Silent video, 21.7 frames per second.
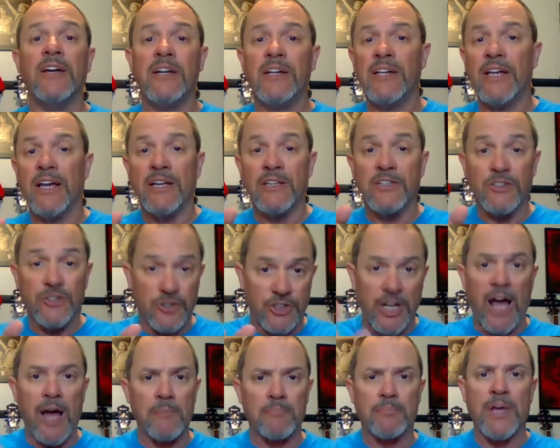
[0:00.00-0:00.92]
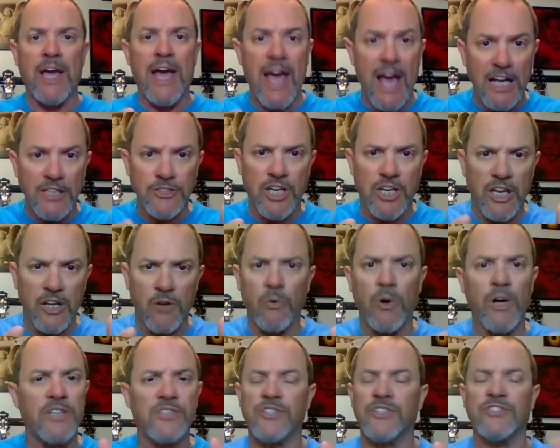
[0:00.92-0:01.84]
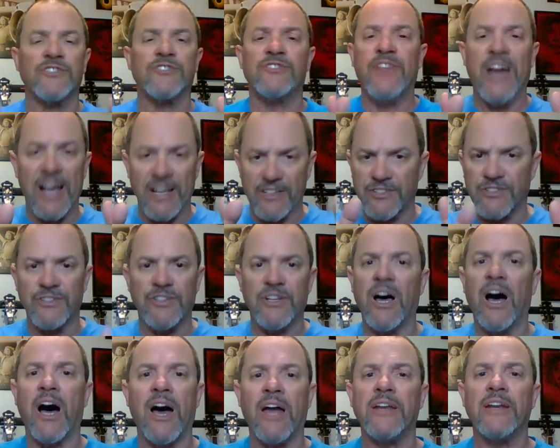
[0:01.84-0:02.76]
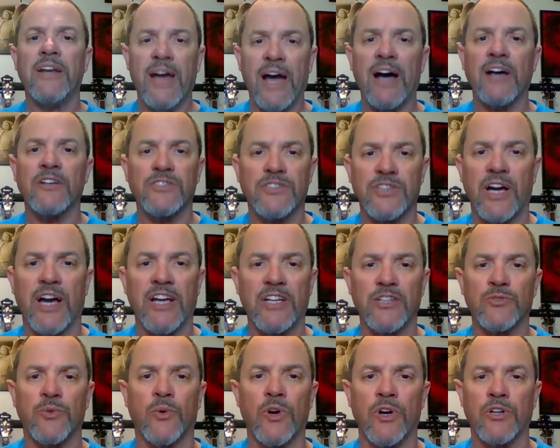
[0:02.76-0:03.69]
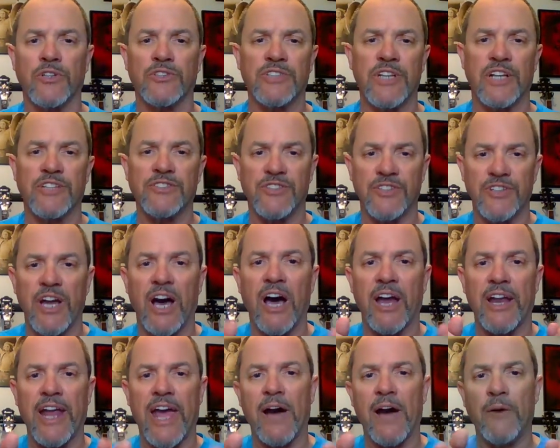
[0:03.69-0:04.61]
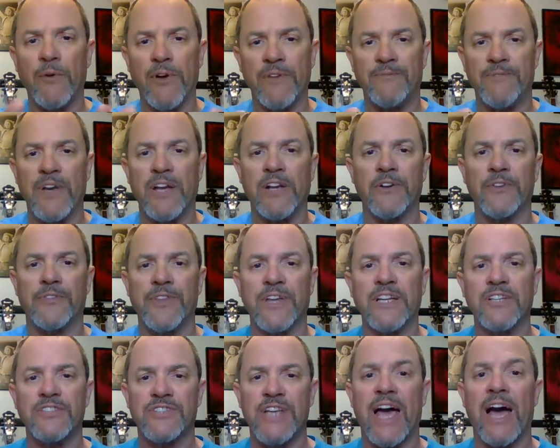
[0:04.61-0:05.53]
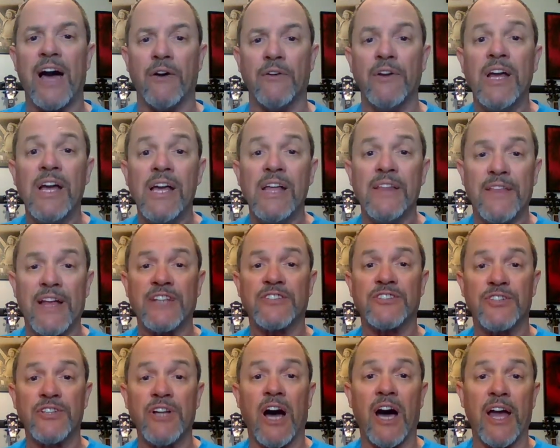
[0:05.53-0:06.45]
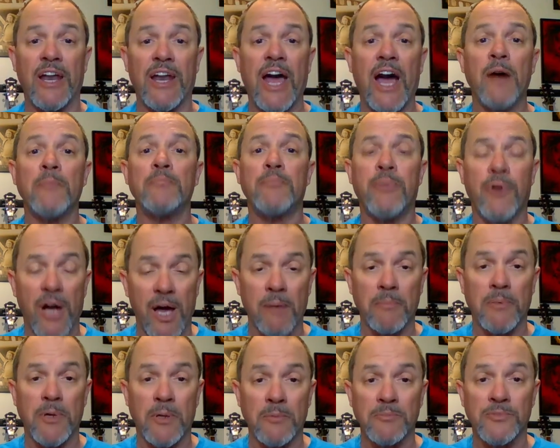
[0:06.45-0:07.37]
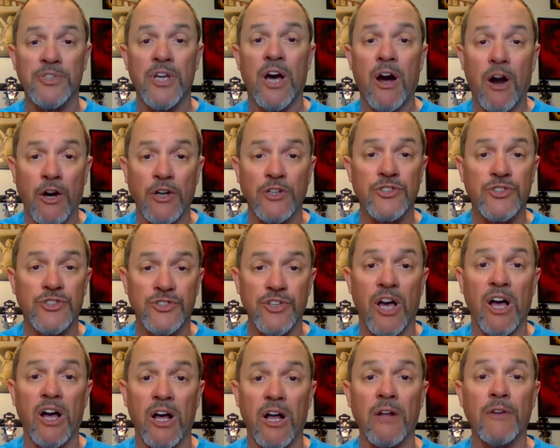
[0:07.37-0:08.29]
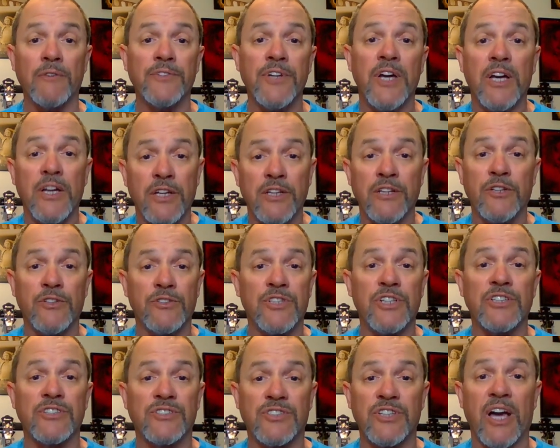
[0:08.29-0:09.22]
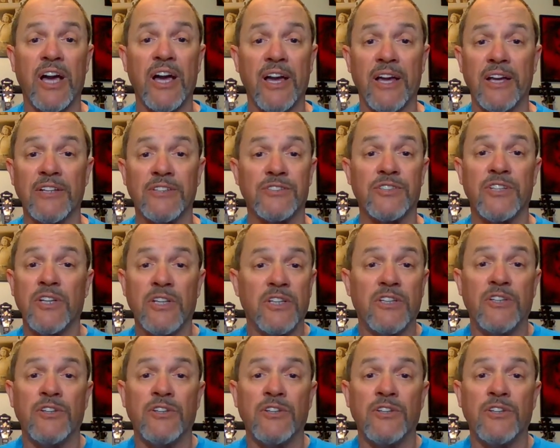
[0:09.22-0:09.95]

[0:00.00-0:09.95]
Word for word: Stop asking questions. That's not how science works. That's not how we figure things out. That's not how problems are solved using science. You,